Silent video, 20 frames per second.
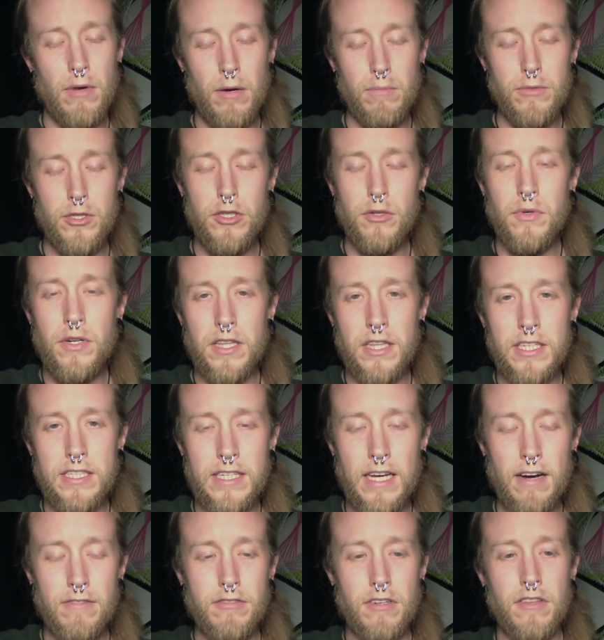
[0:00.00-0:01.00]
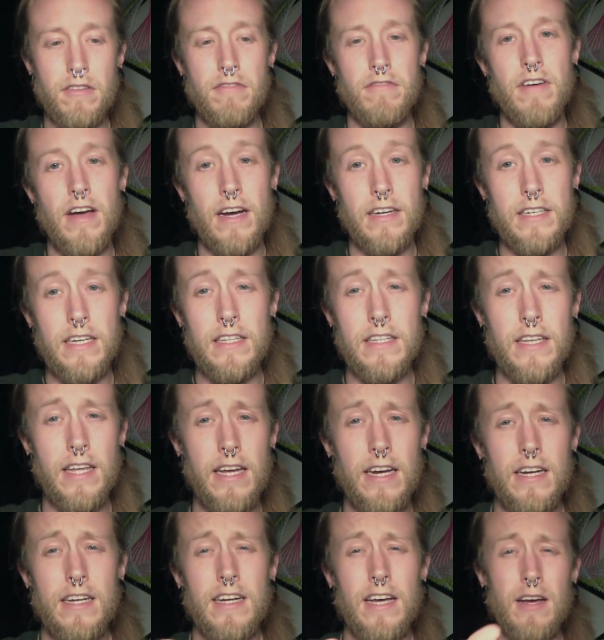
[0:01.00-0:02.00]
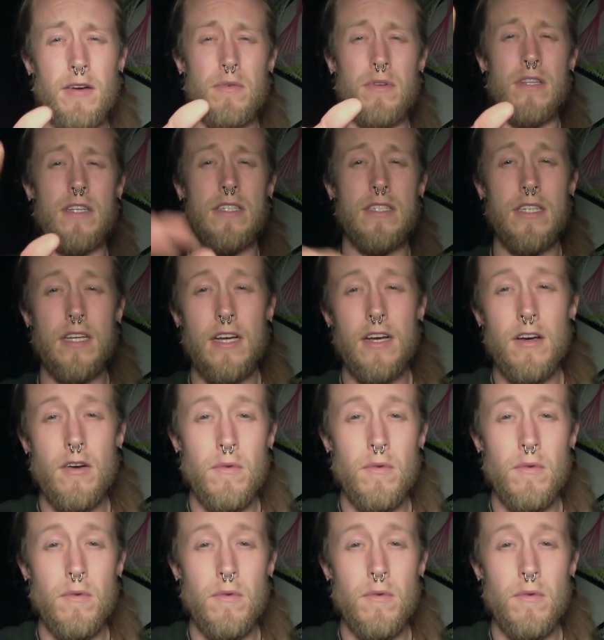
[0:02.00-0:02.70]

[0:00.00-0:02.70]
I'm, shooting this after the fact and late at night with this